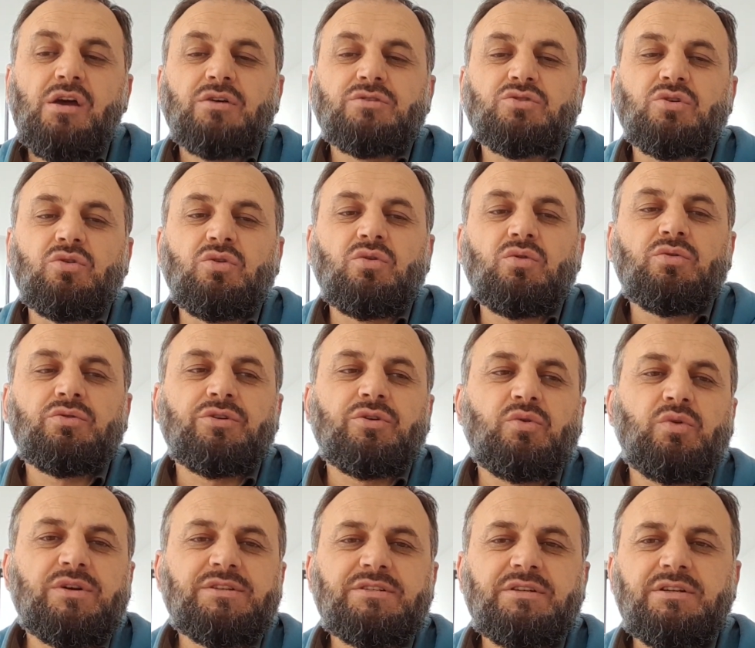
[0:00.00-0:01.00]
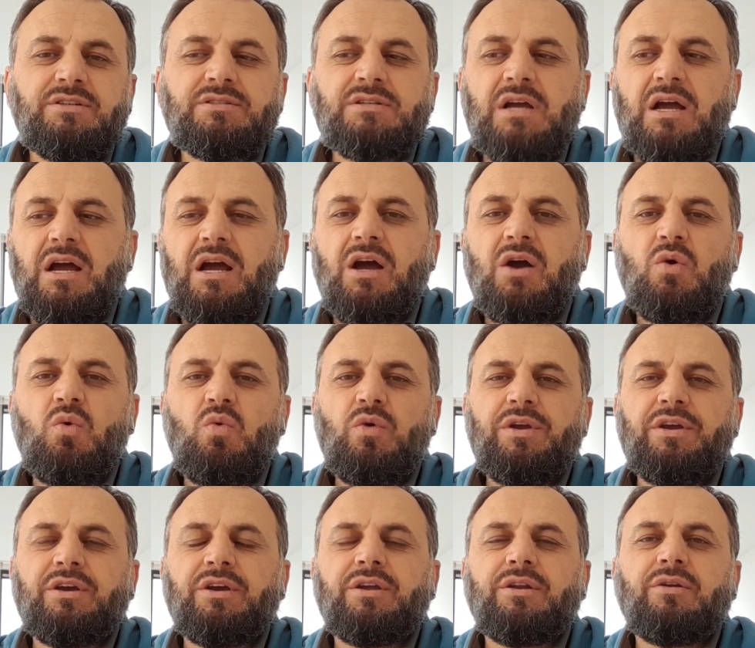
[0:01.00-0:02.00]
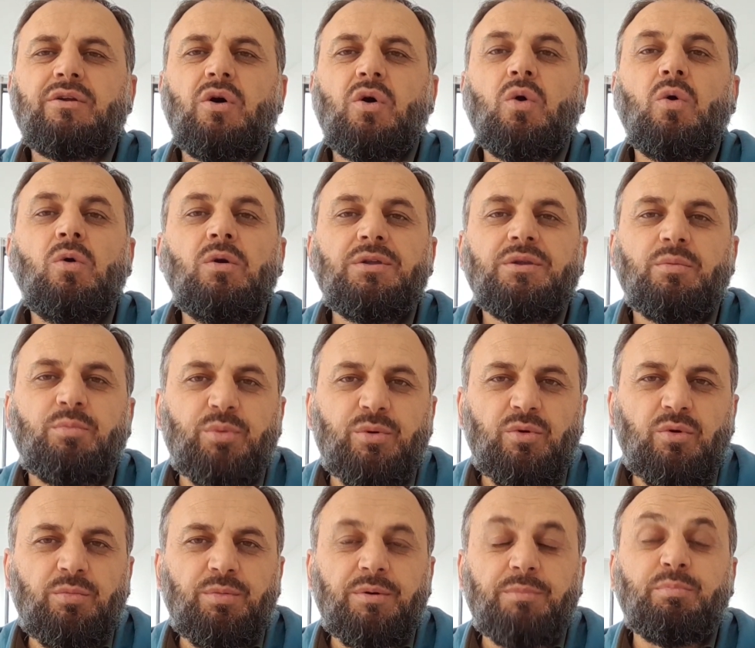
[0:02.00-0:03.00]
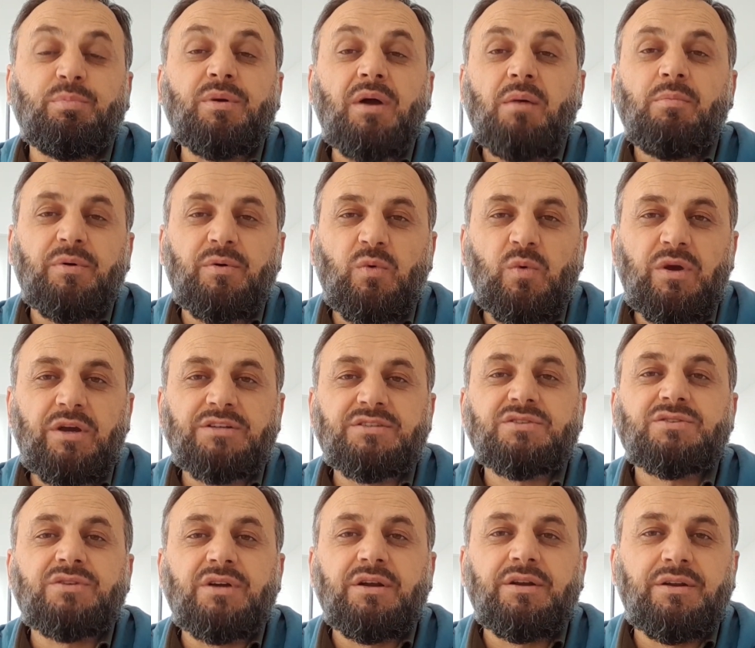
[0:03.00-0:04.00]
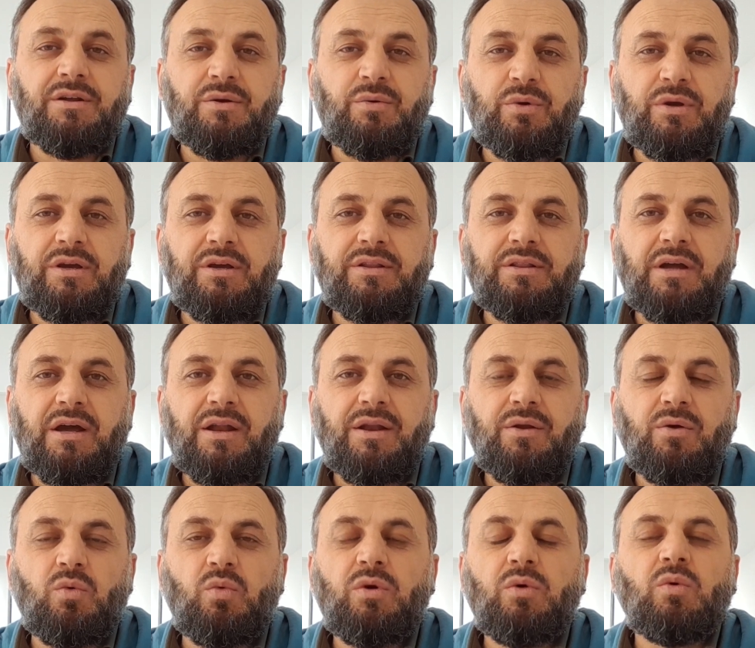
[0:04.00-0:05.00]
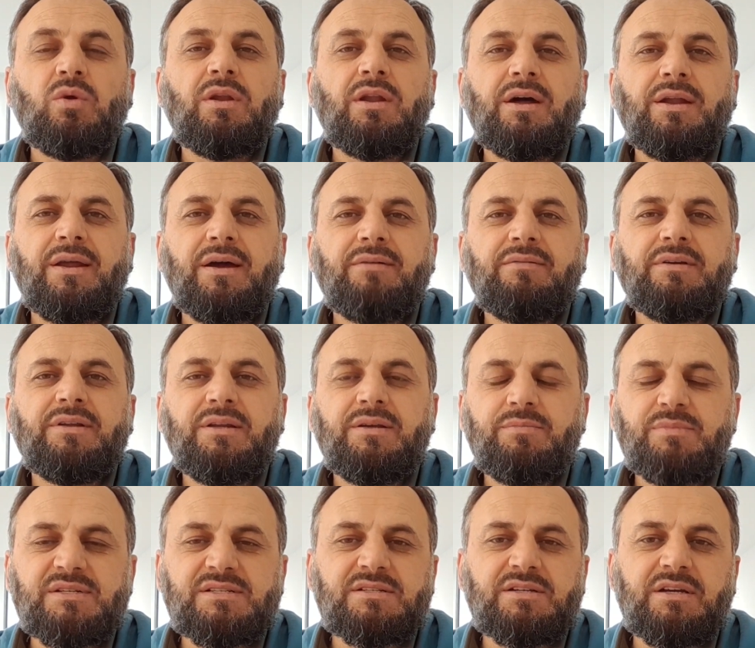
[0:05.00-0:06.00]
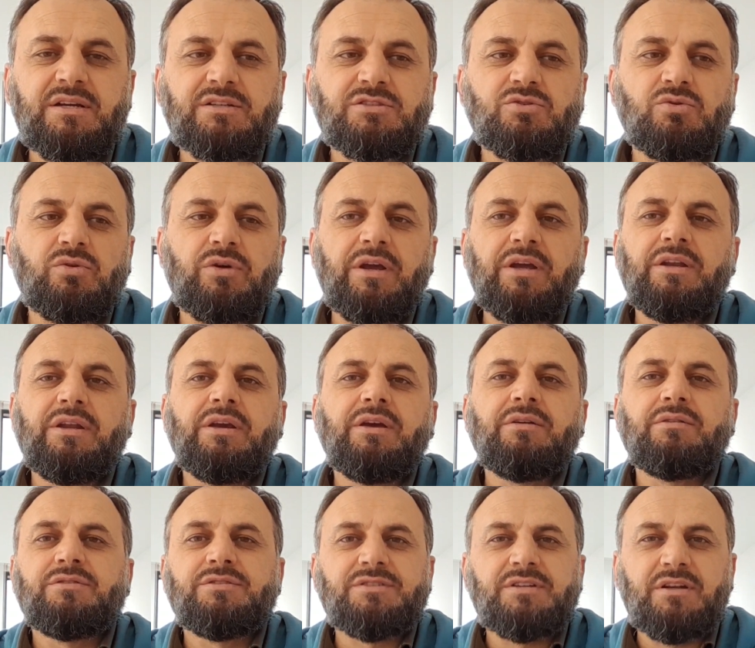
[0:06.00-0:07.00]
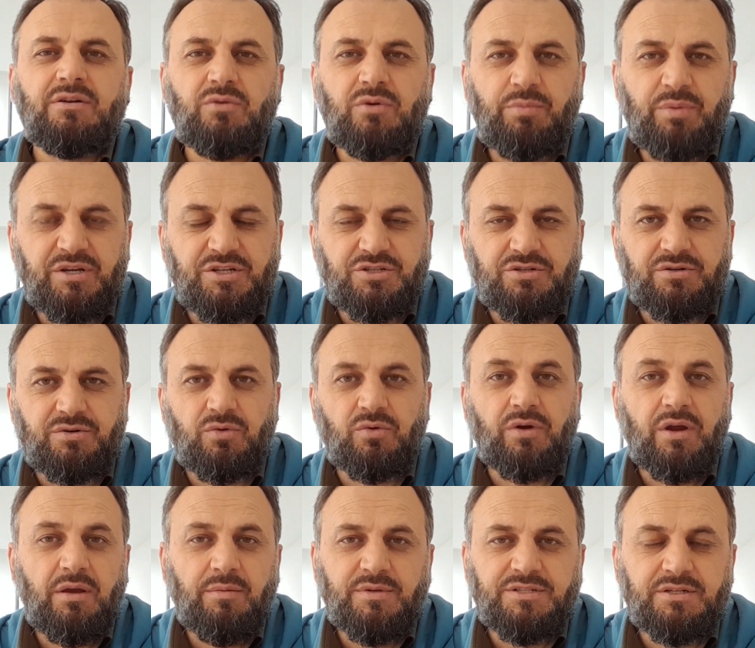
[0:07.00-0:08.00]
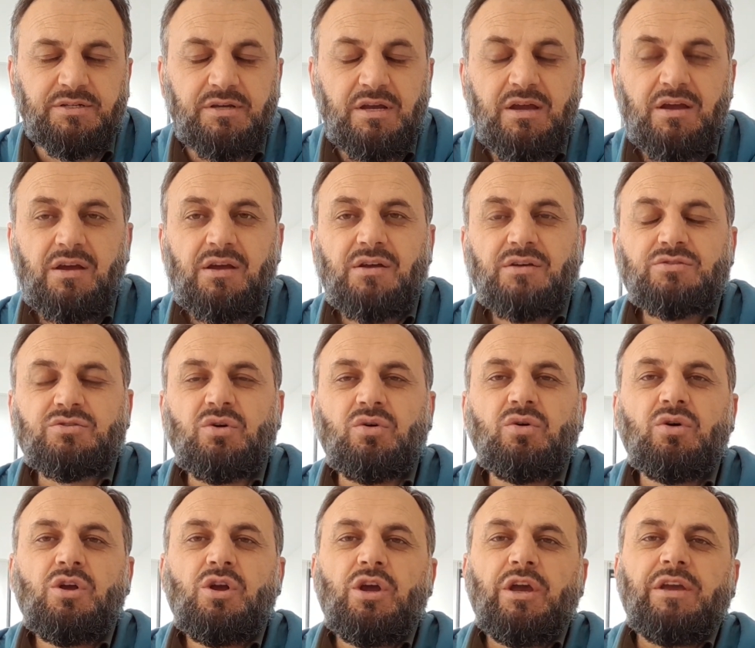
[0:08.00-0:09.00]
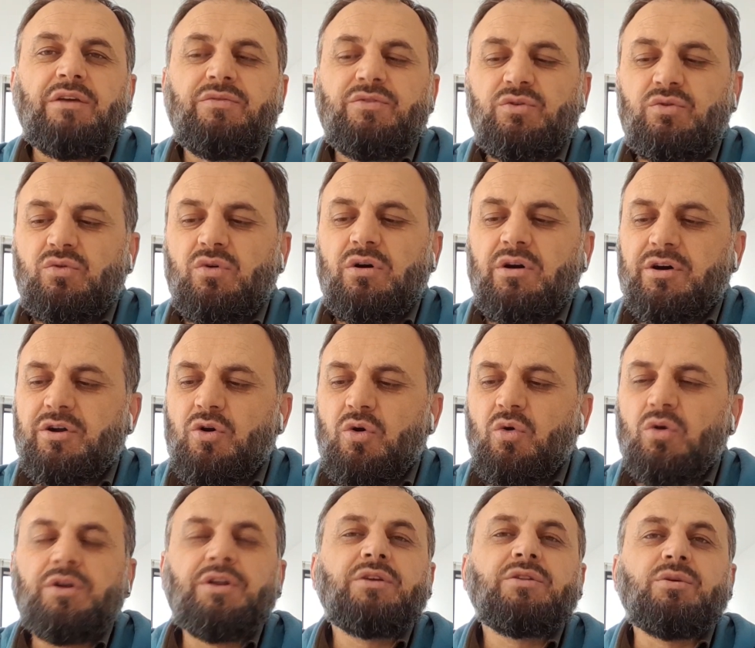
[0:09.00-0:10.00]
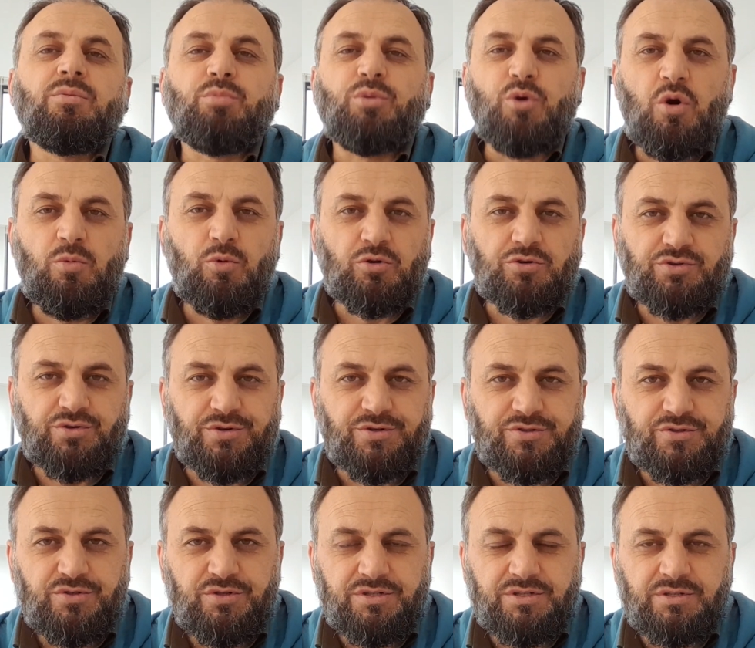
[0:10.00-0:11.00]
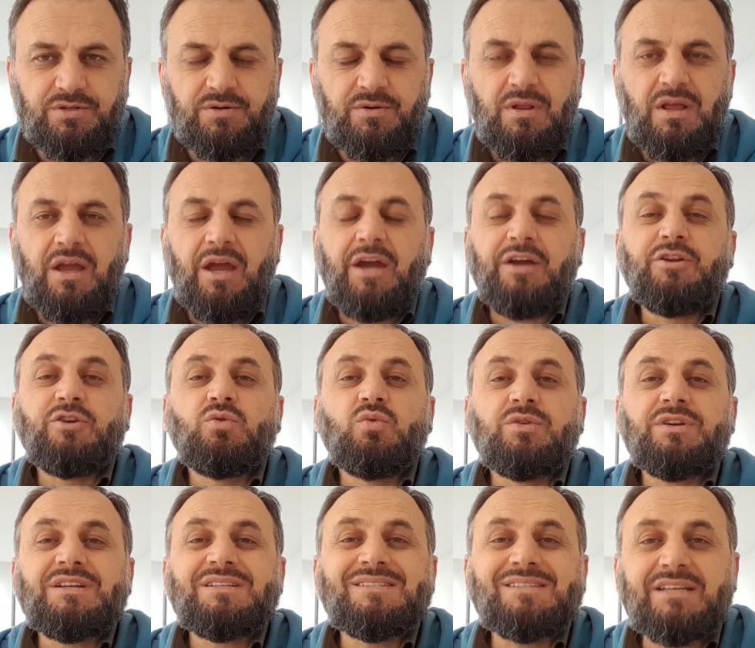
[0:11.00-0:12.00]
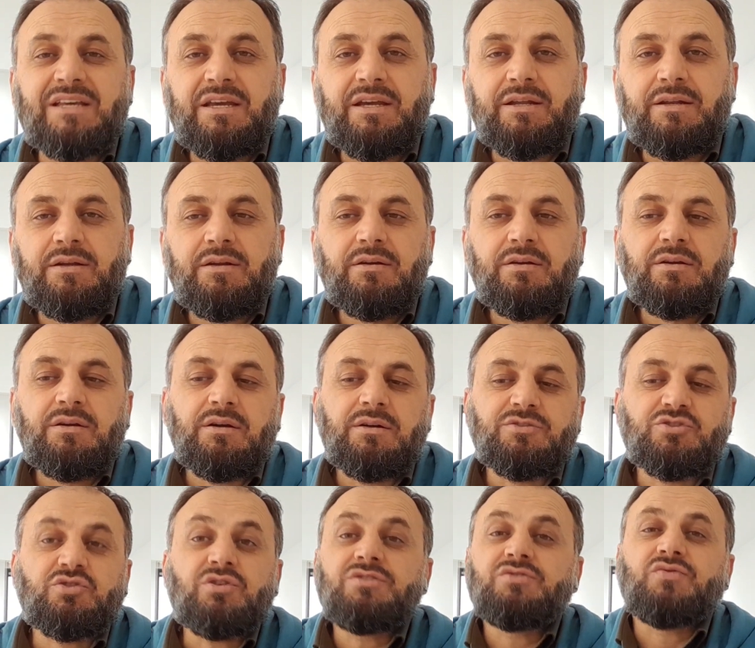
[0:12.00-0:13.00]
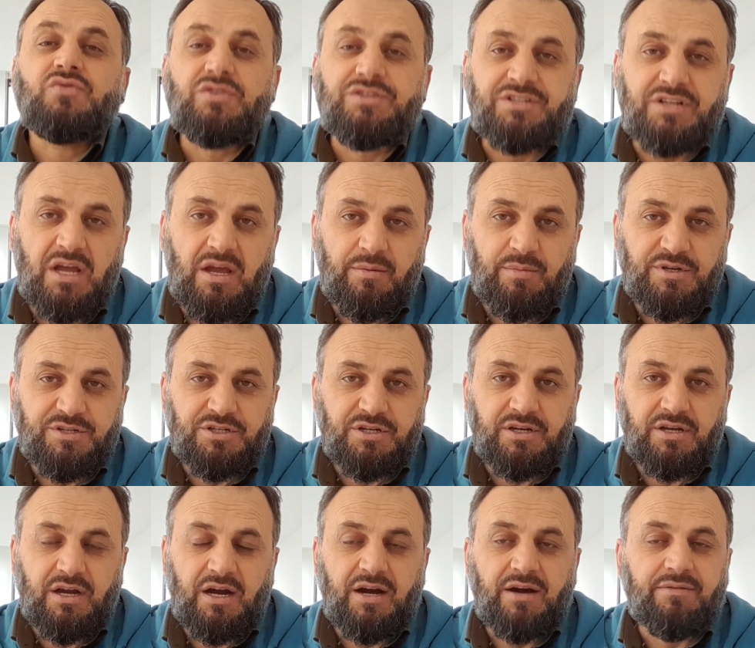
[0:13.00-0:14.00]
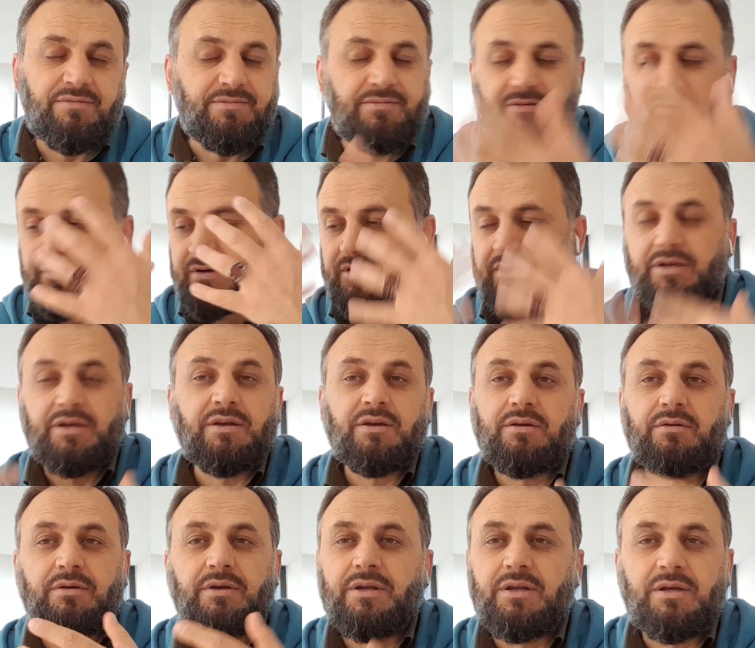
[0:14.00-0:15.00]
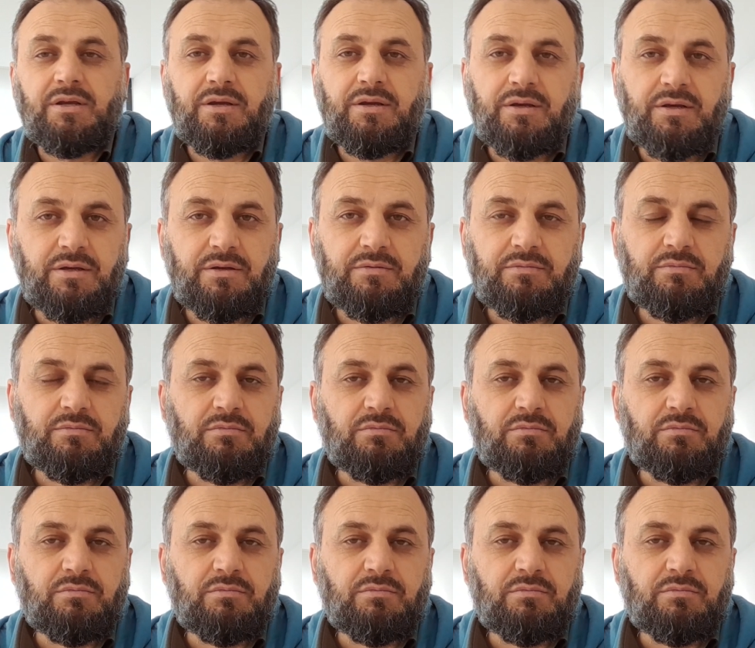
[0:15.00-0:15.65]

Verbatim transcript: So the question is how we can hold the probe proper way, standard way that we will not have any mistakes or any errors in our picture or imaging. So if you are holding the probe or transducer and you want to scan transverse imaging of uh, any